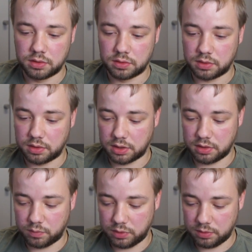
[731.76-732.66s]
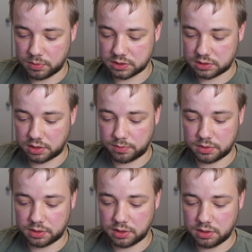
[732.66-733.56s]
Okay, and we must type
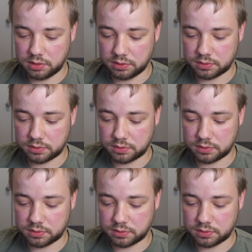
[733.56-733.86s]
it again.